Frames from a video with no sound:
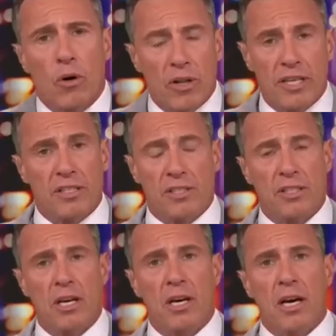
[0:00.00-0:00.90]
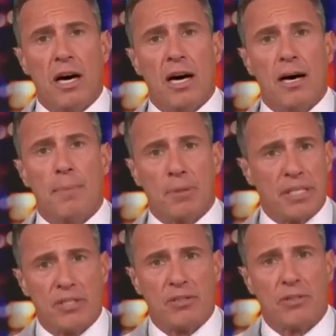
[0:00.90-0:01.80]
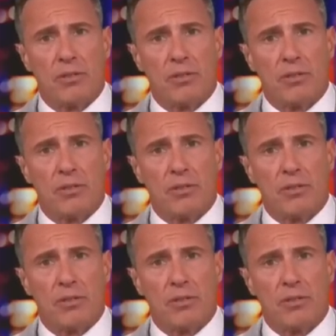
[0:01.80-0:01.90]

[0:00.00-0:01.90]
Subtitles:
these places?